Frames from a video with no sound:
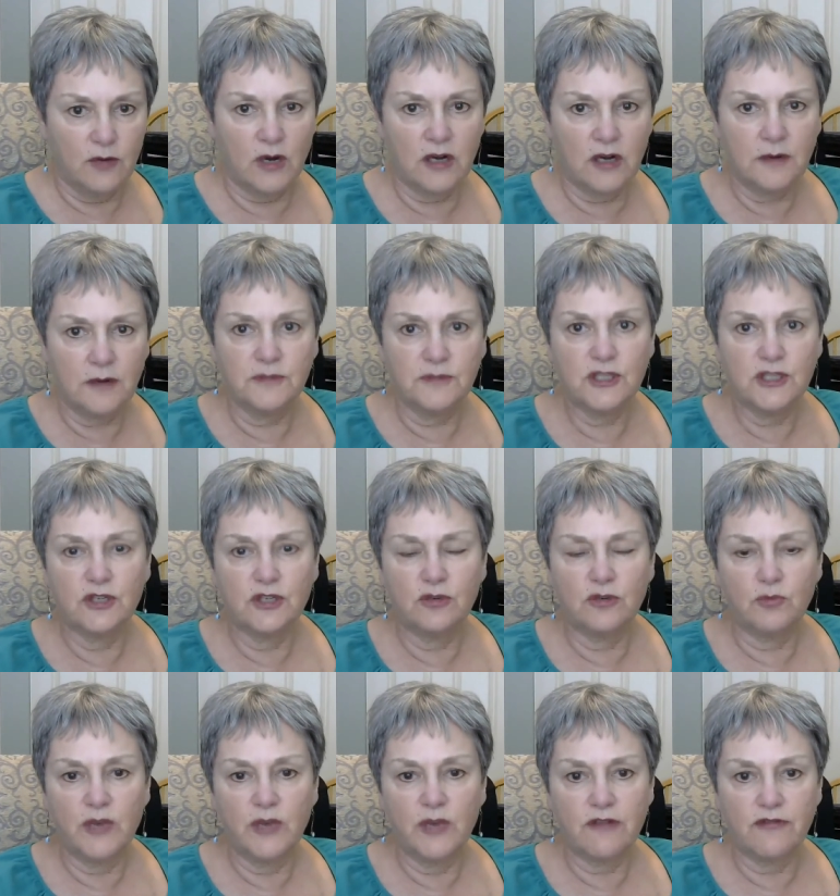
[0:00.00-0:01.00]
Welcome
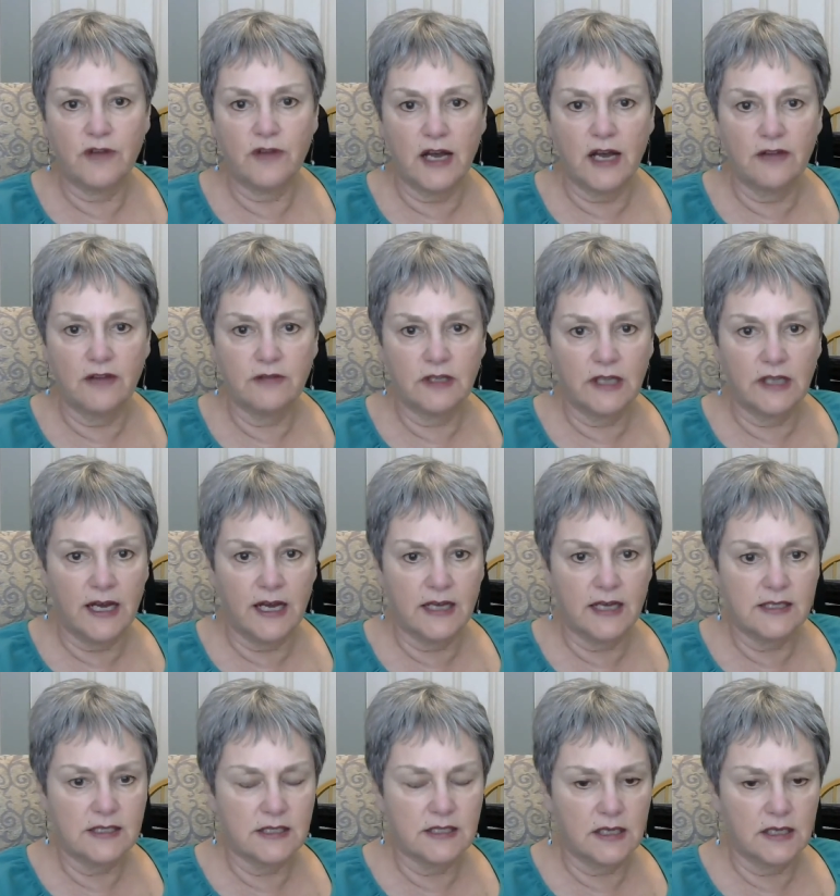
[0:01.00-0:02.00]
to week 5
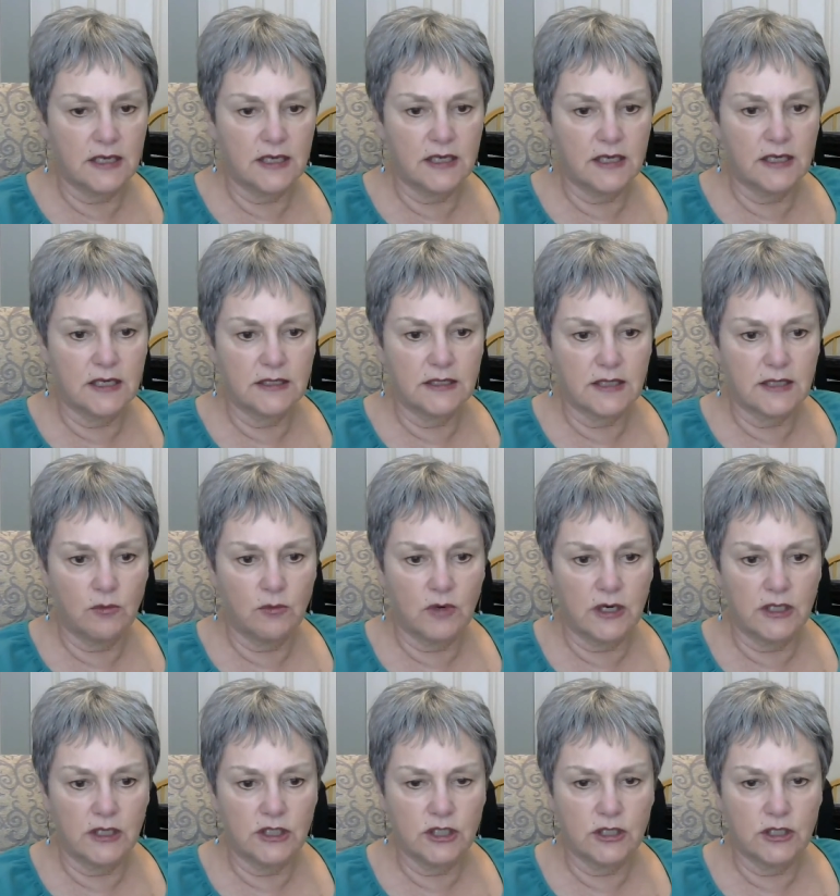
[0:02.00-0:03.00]
class, and I
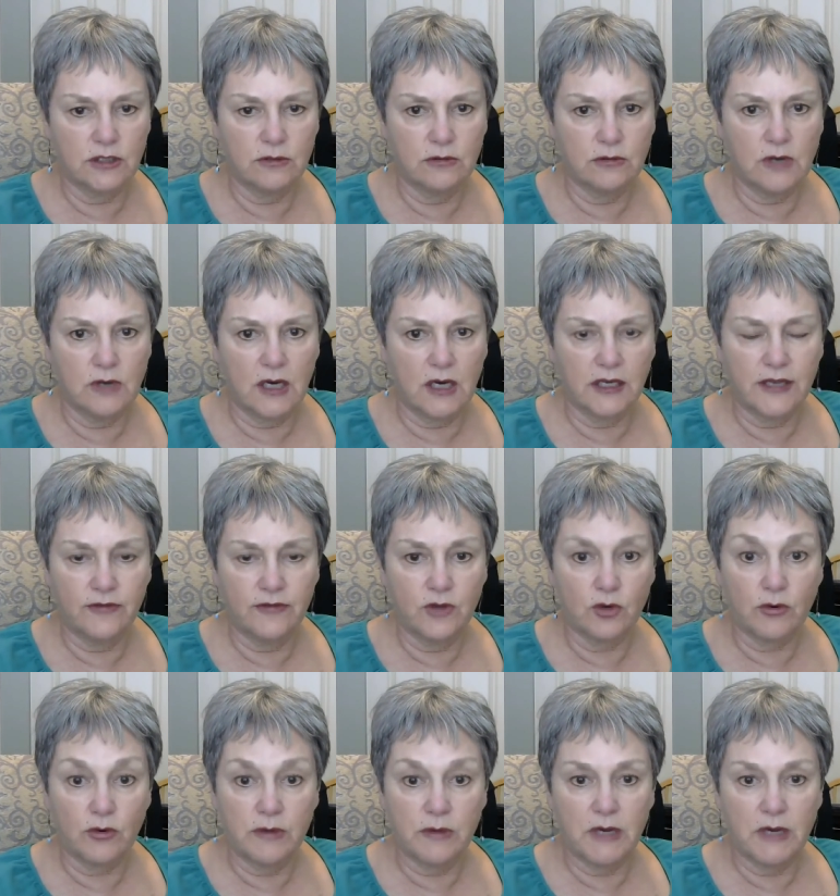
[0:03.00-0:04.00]
wanted to give
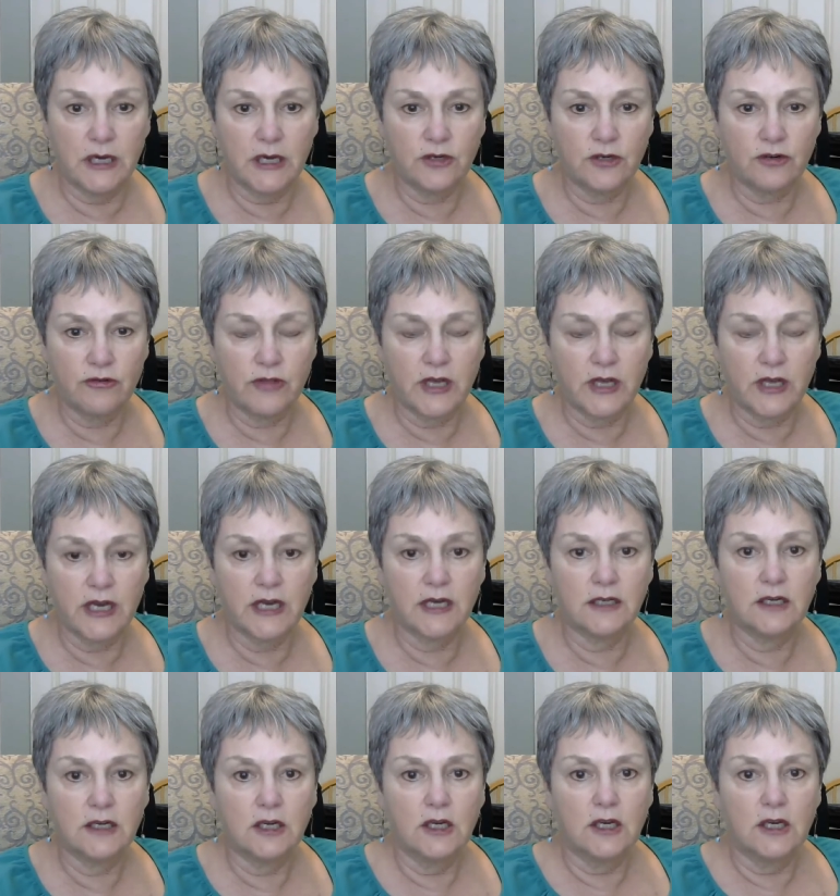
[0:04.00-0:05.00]
you a reminder
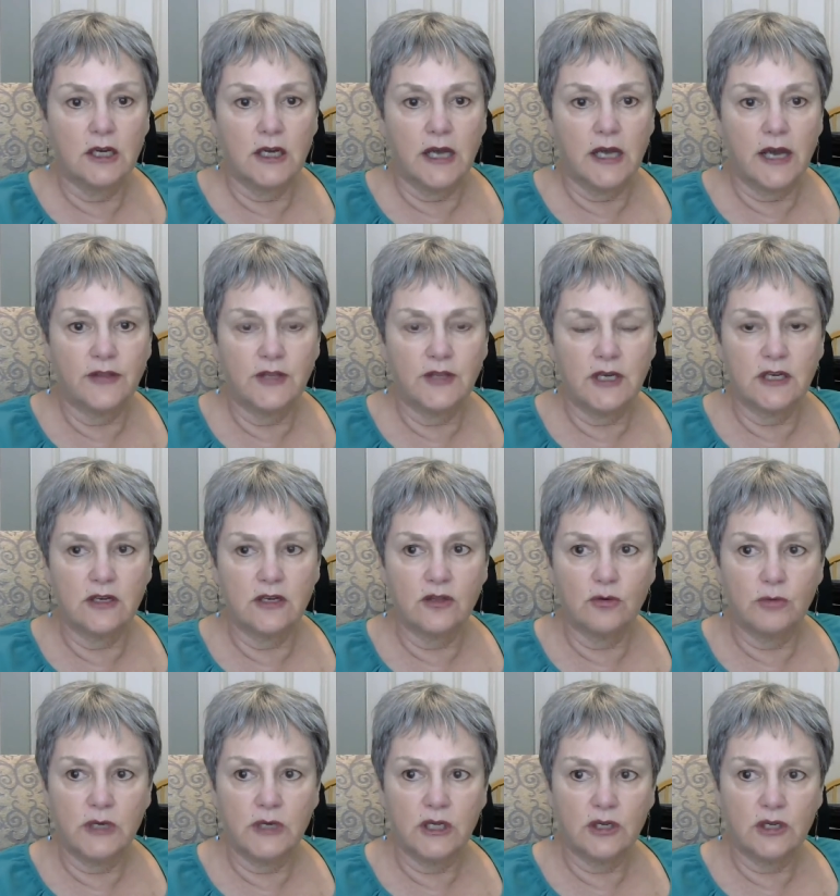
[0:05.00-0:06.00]
that at the end of
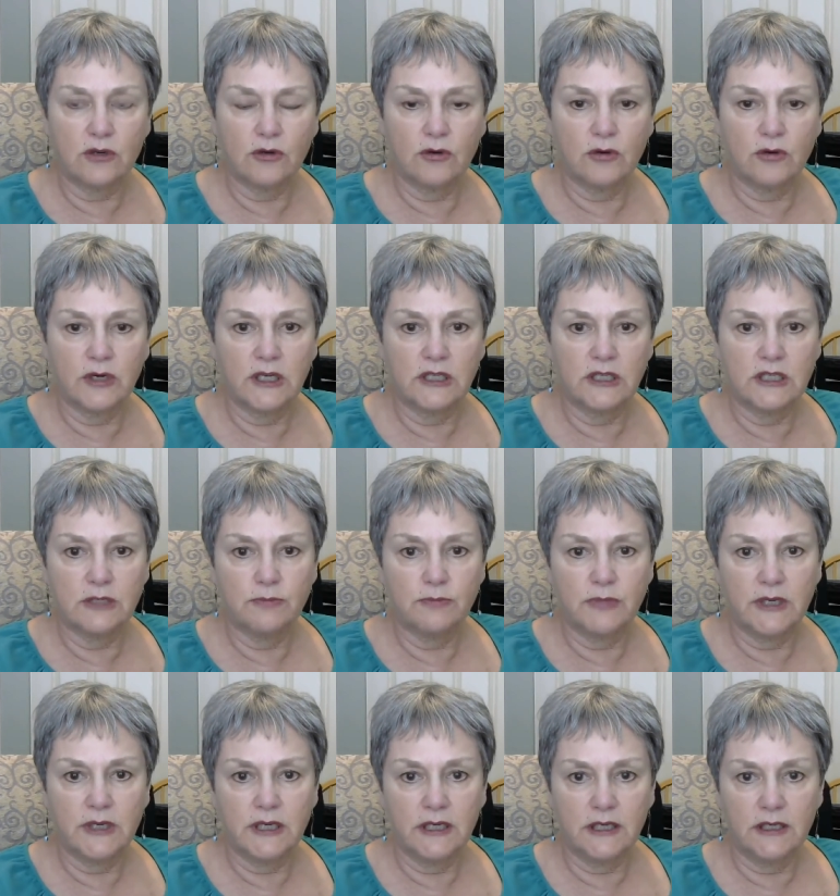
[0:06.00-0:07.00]
the week you're going to
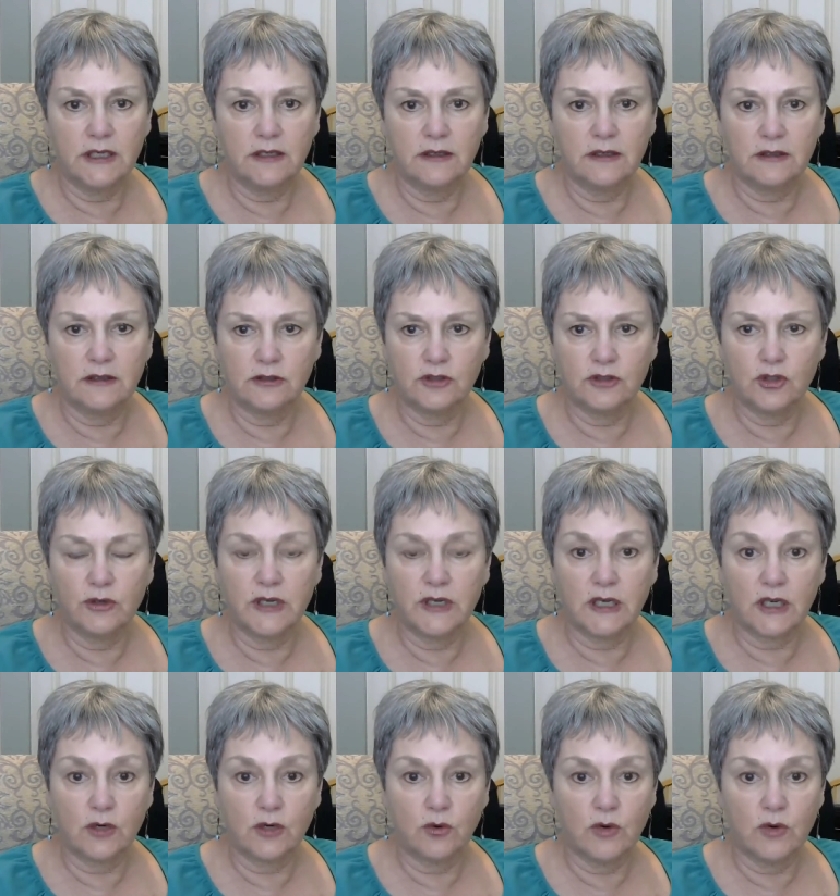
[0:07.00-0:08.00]
be
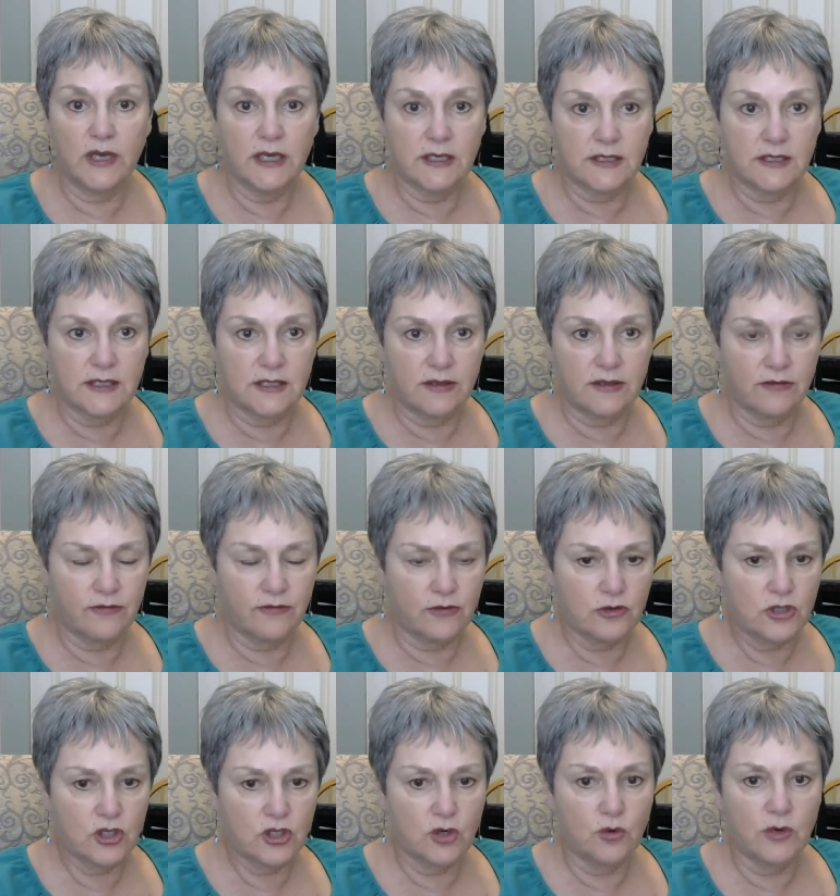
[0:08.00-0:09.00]
doing a quiz, the
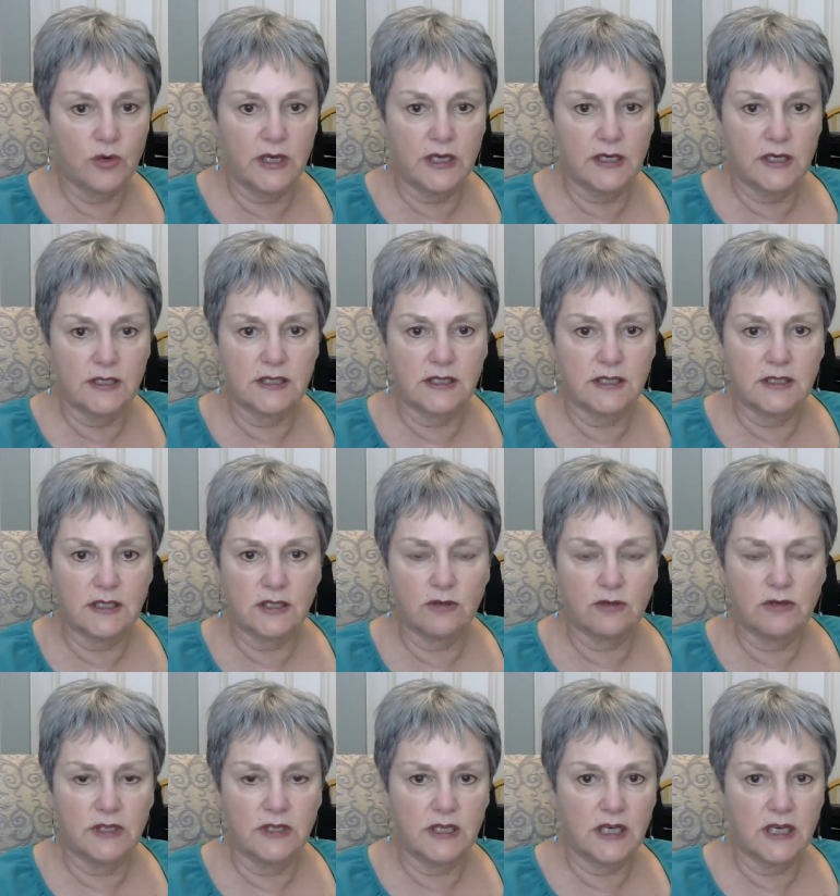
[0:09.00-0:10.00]
first quiz, and it's
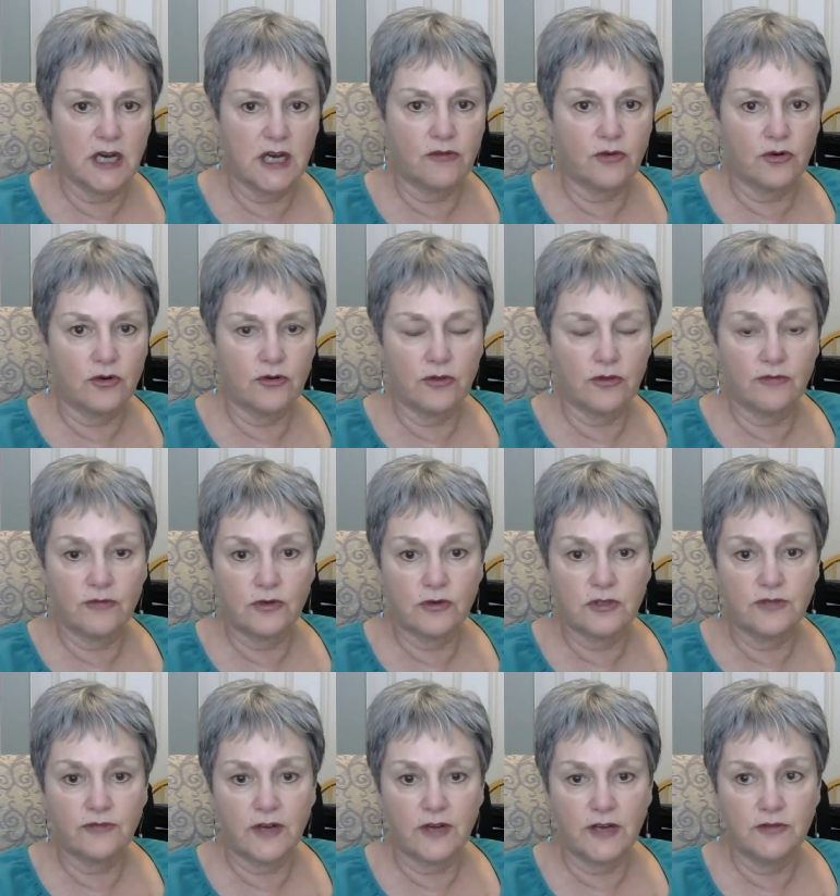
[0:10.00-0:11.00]
going to cover the
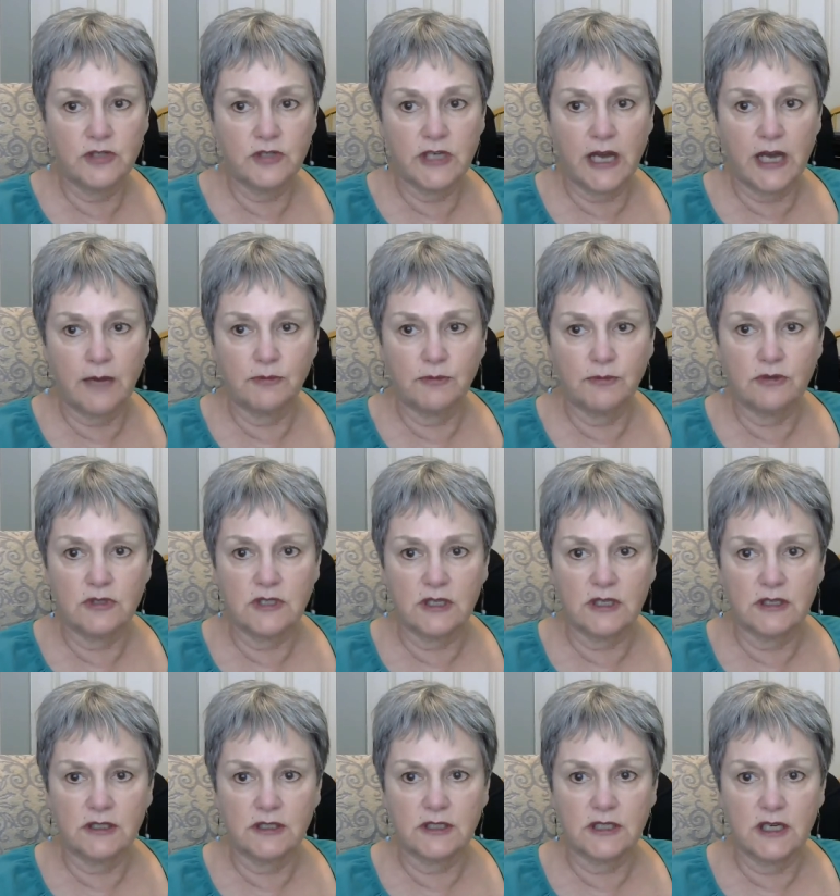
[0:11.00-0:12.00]
first 5 chapters
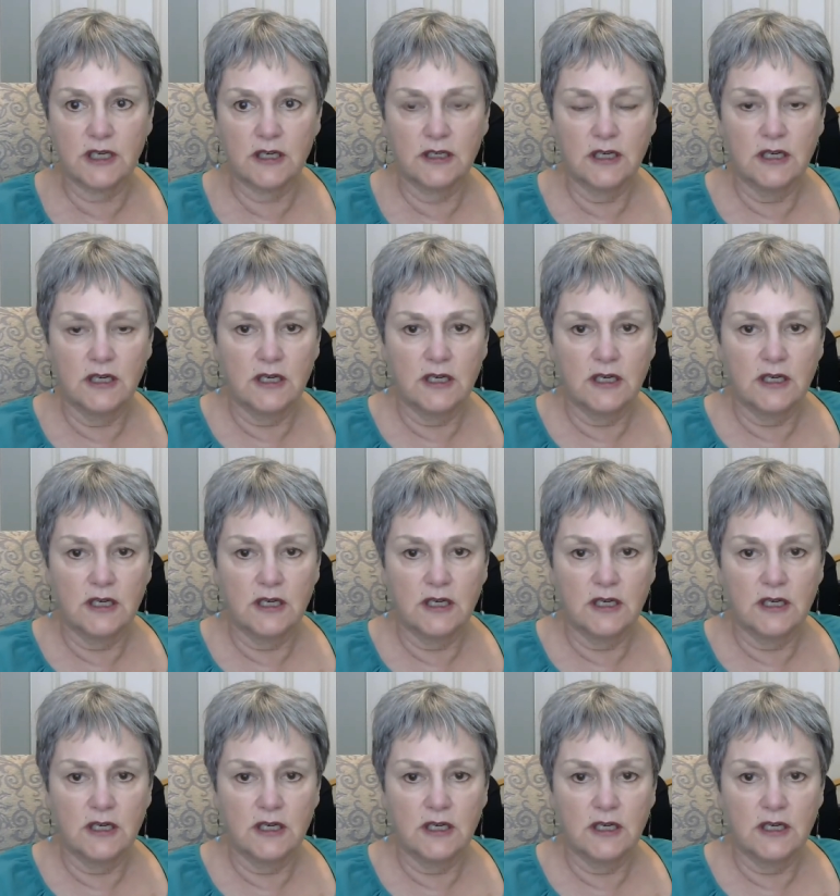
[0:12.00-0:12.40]
that